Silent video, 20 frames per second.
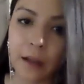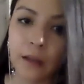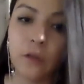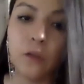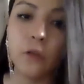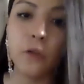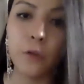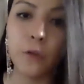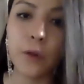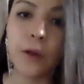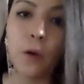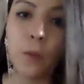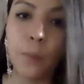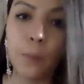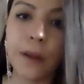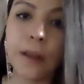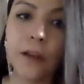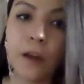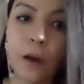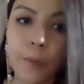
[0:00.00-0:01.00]
to do in
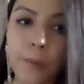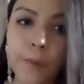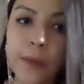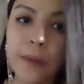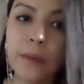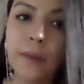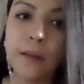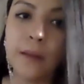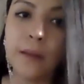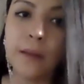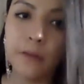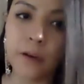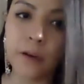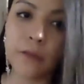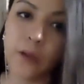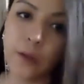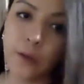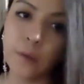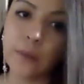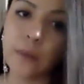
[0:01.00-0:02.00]
opening government that very
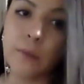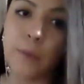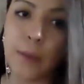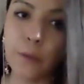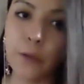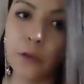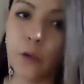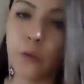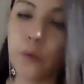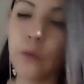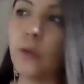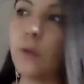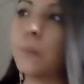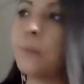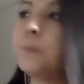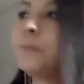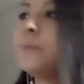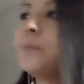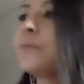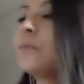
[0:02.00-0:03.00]
frequently people don't do
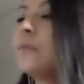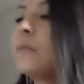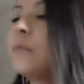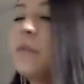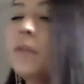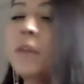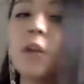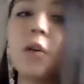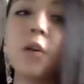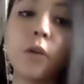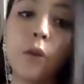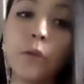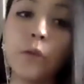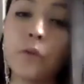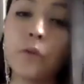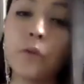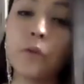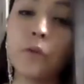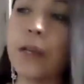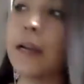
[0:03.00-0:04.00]
or
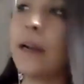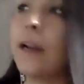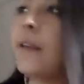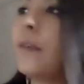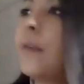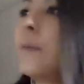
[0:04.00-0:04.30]
don't realize.